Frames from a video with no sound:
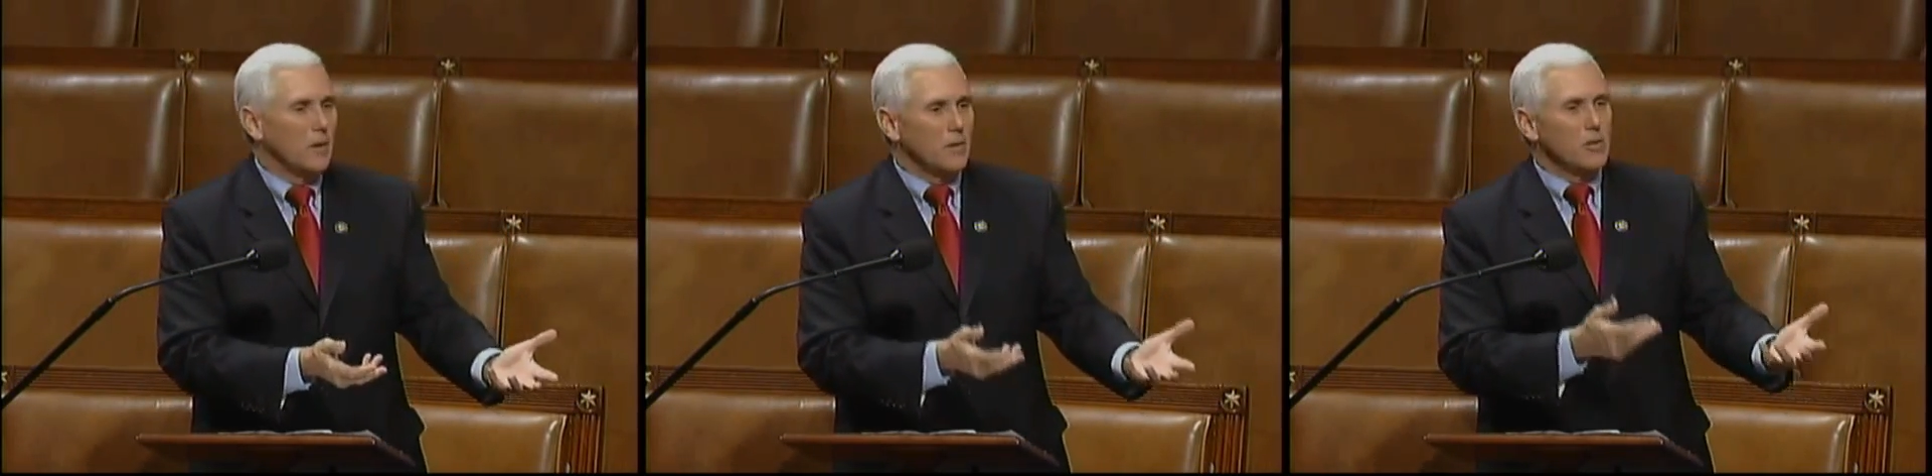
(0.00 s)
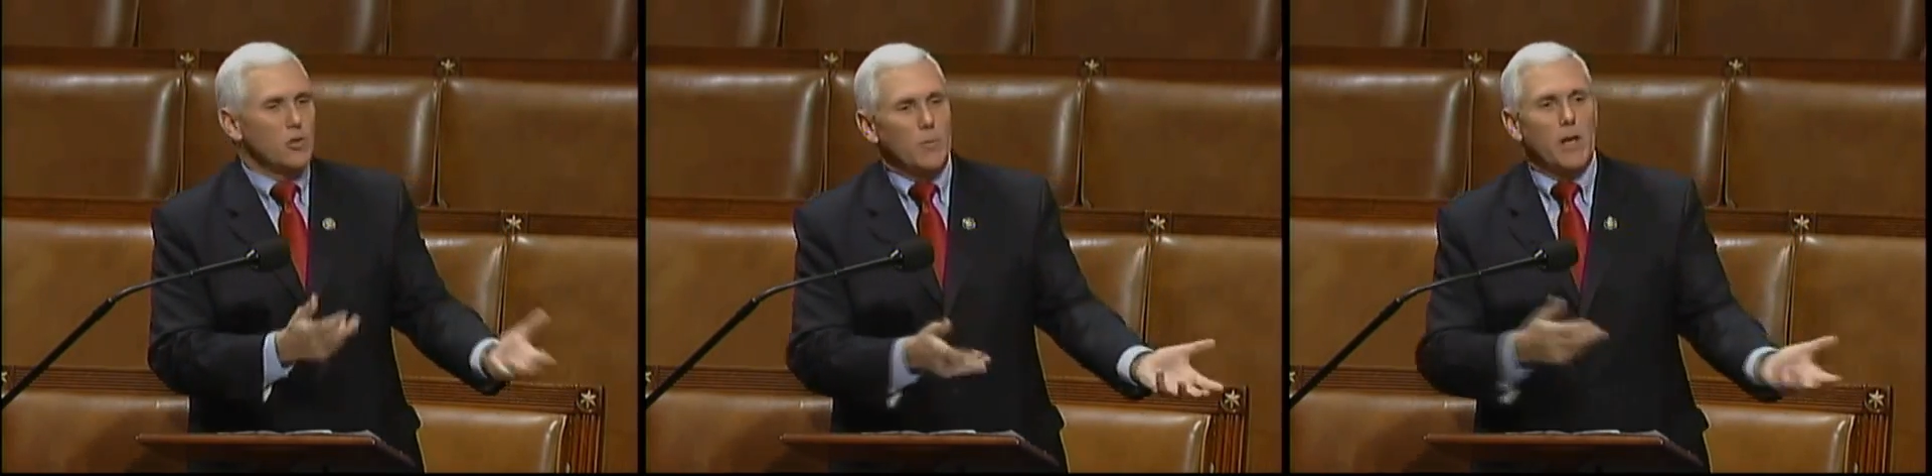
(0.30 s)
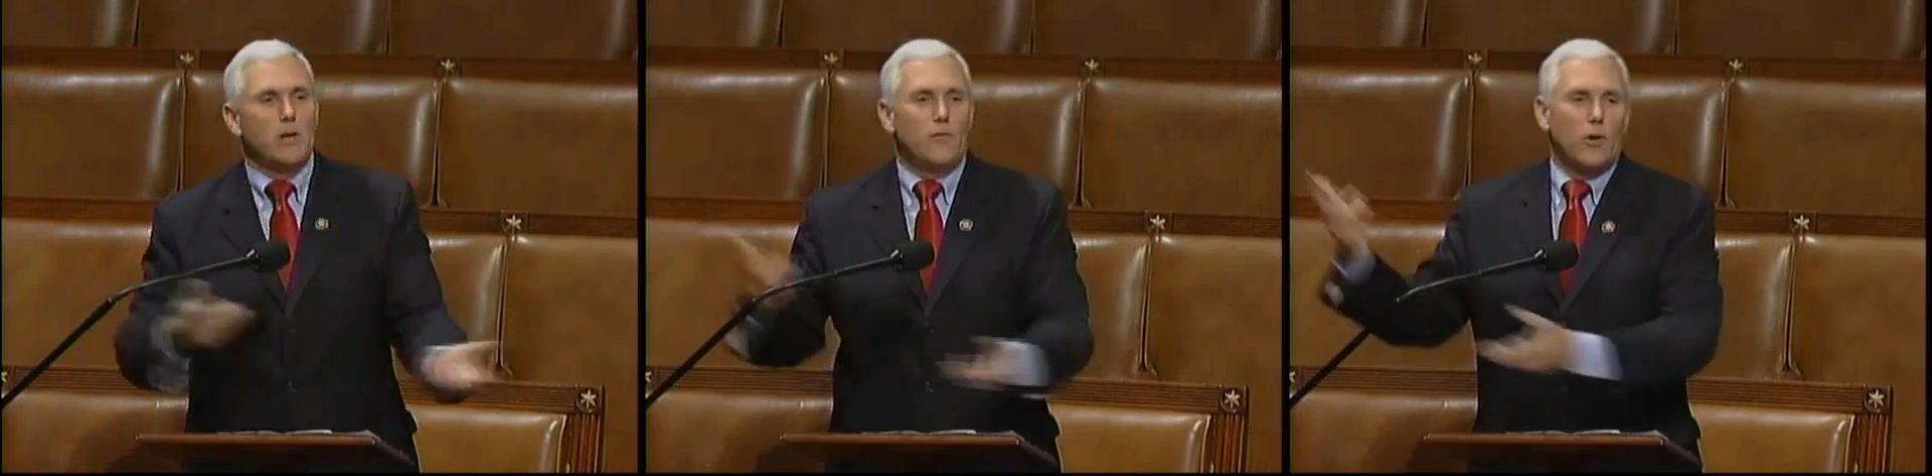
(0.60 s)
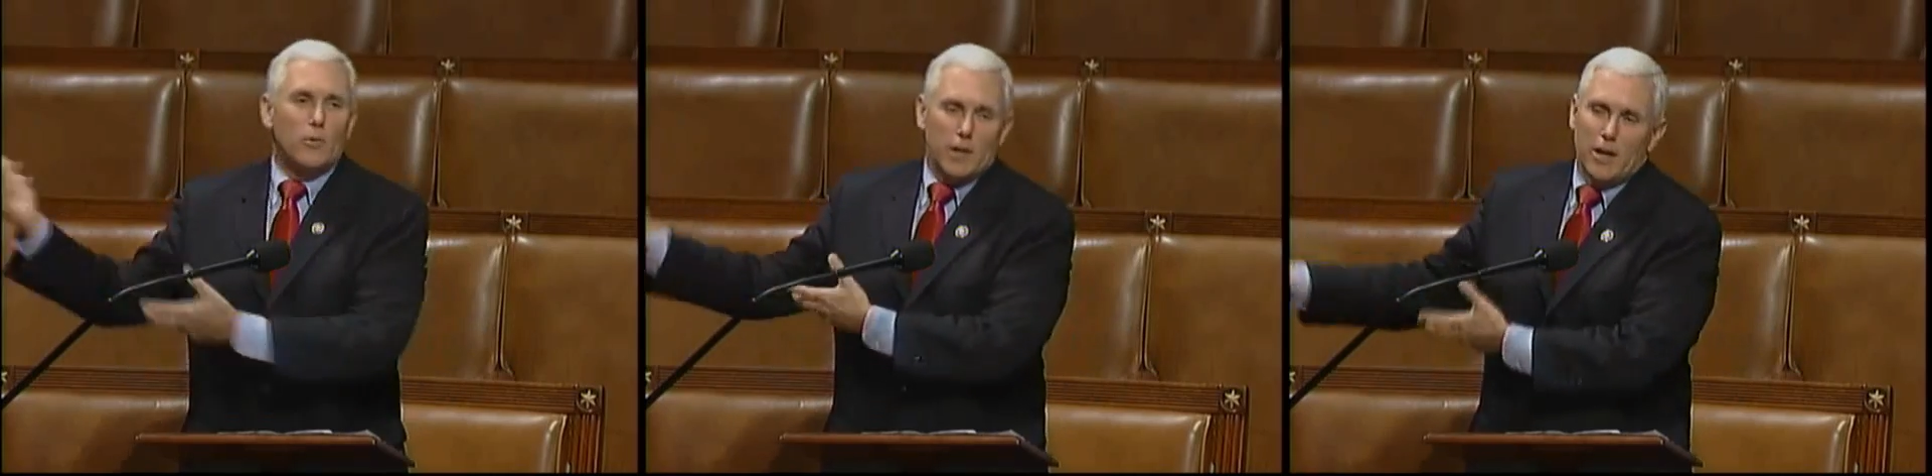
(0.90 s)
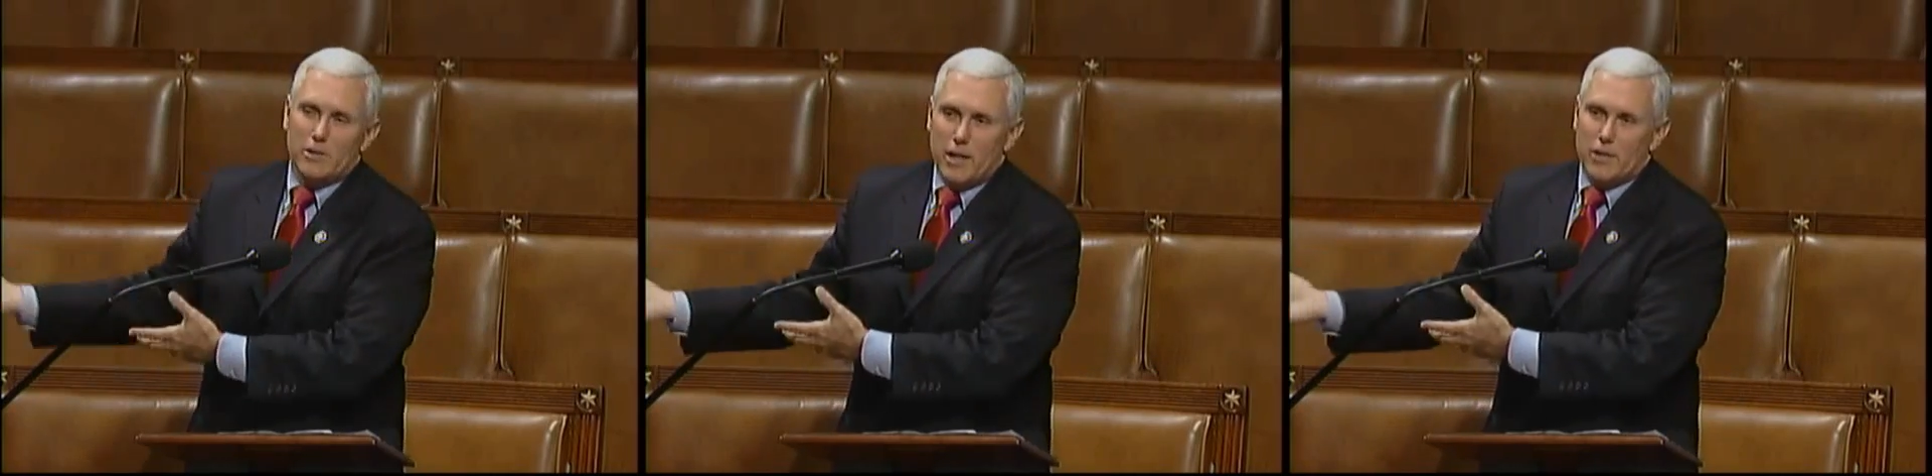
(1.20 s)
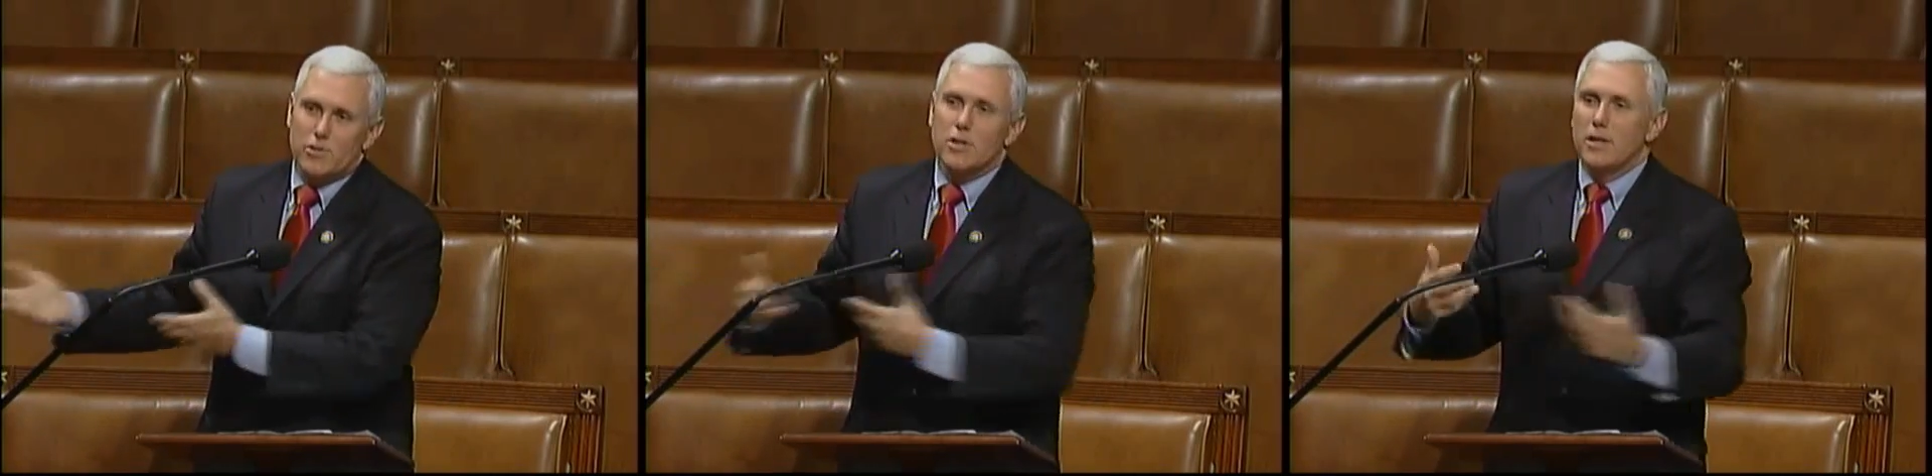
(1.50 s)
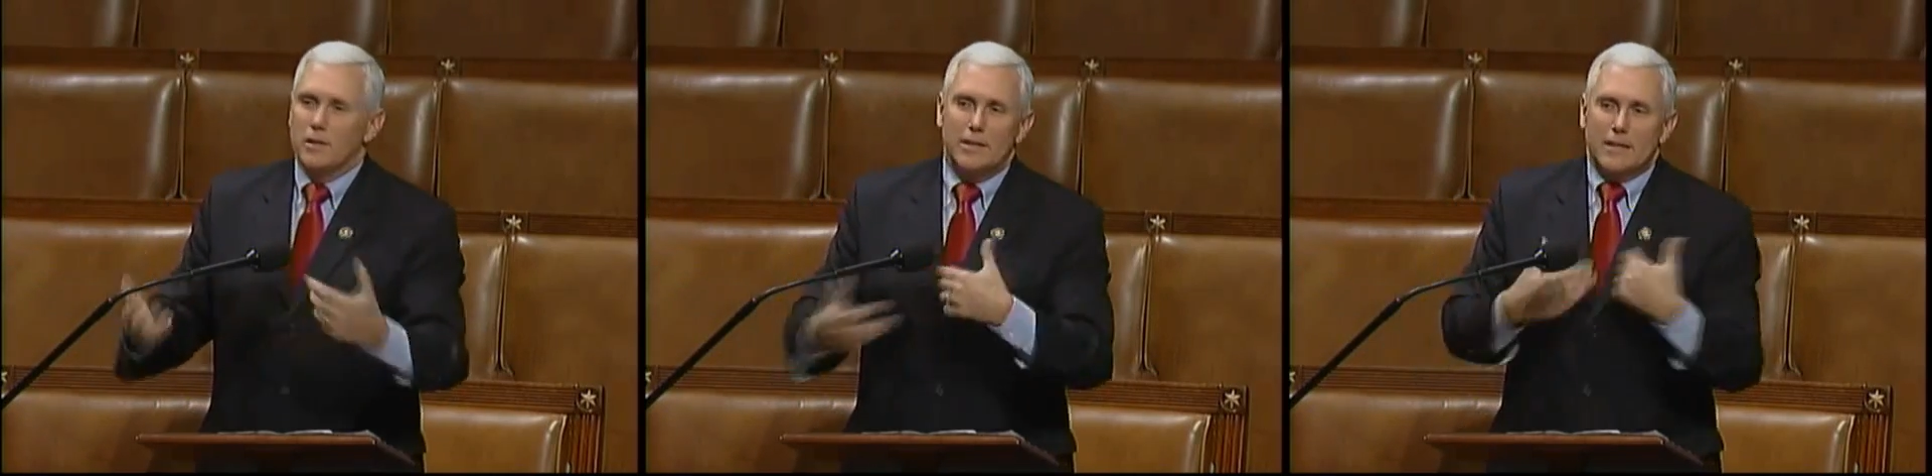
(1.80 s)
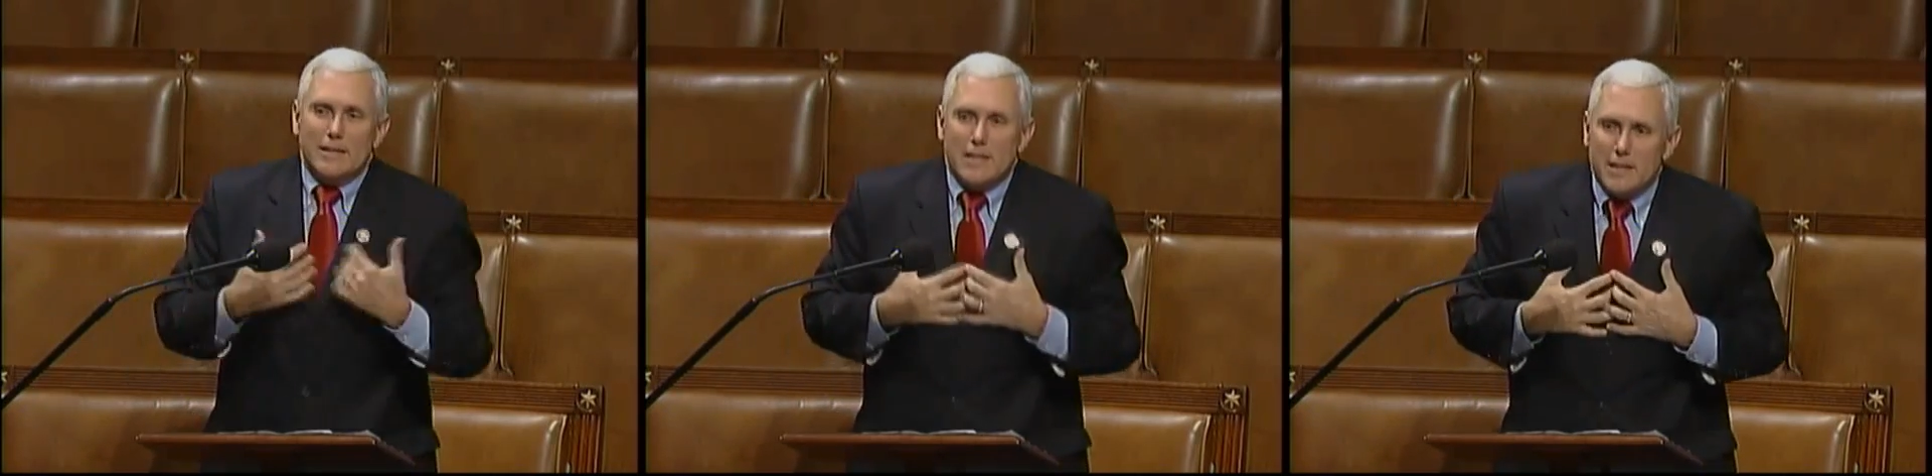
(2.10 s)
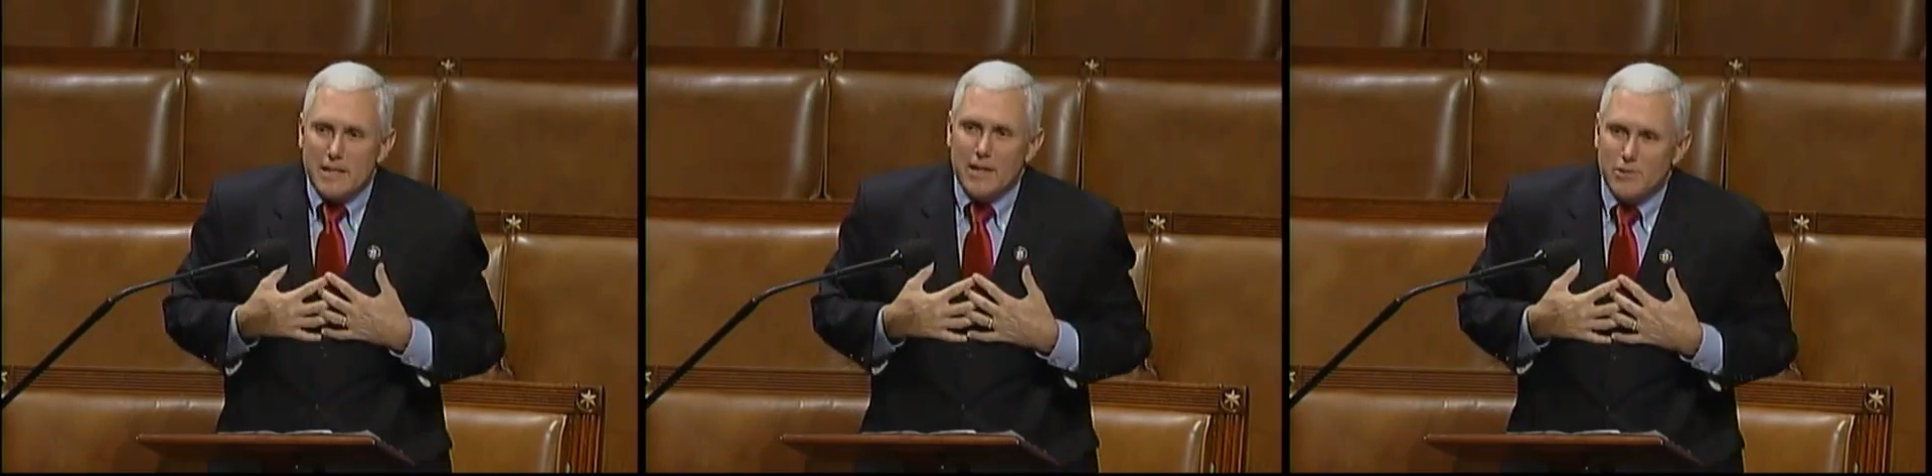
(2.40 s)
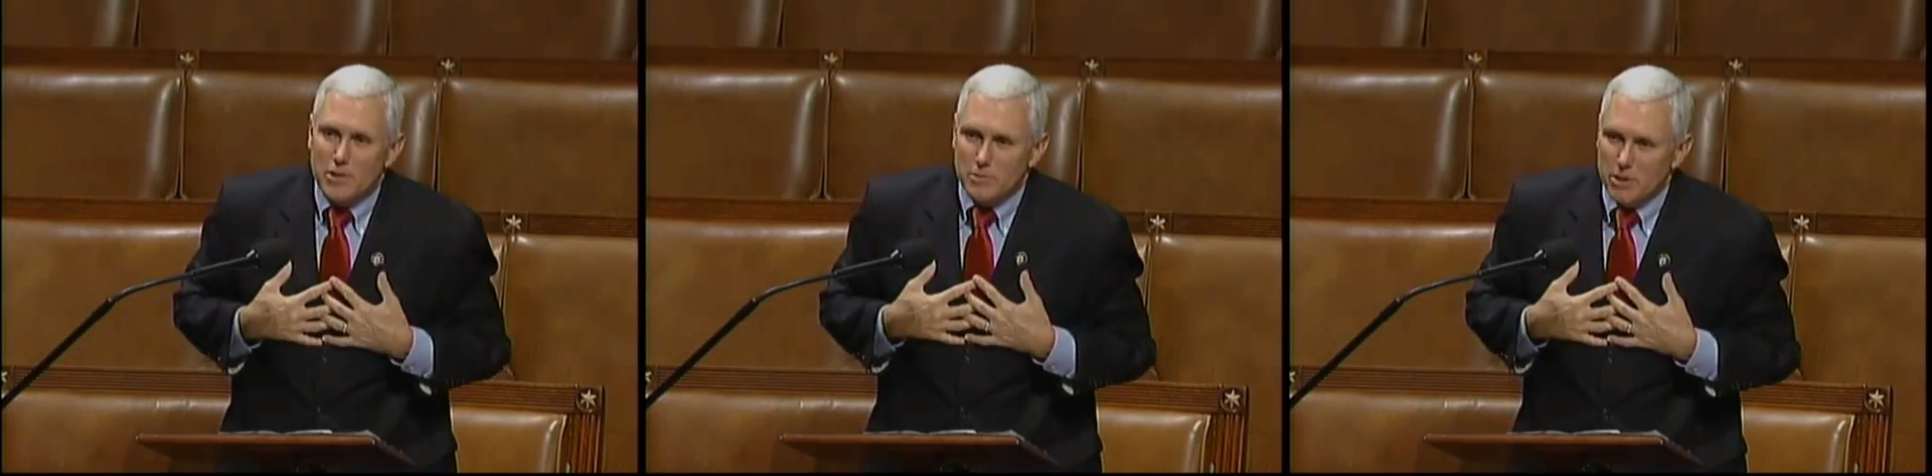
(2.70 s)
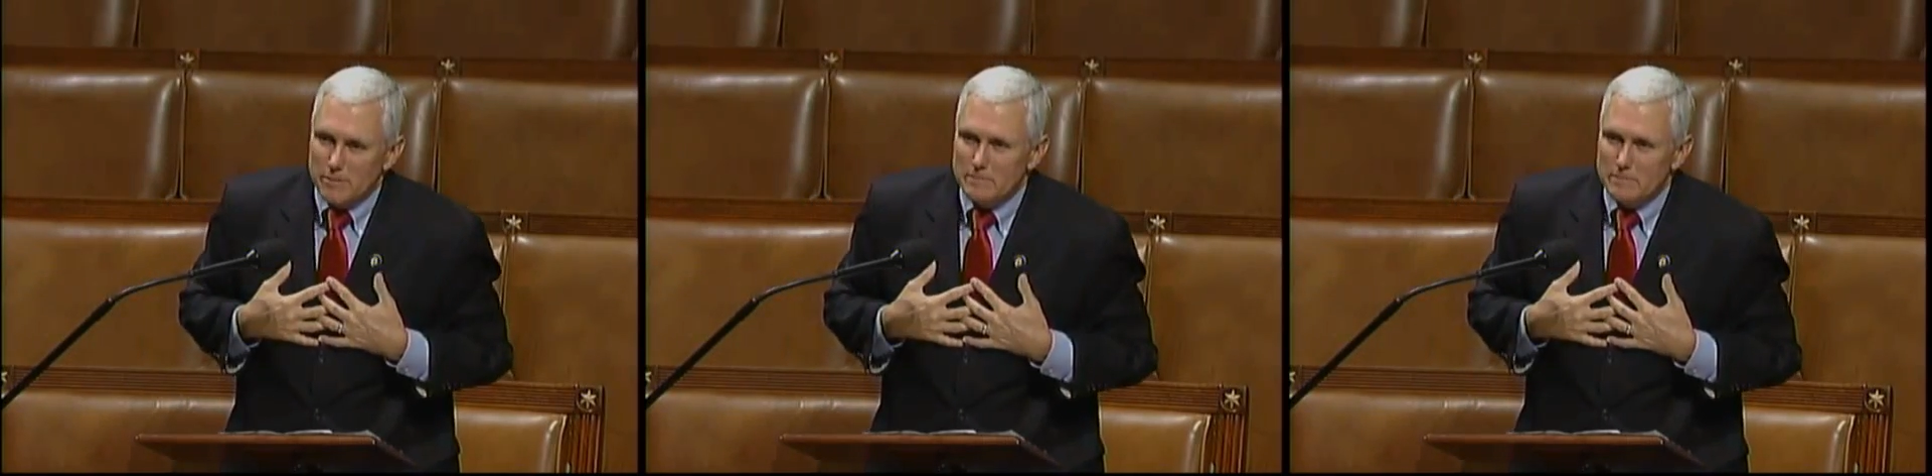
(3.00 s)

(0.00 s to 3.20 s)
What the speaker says: that you're paying for with higher taxes, that's not a tax cut to me.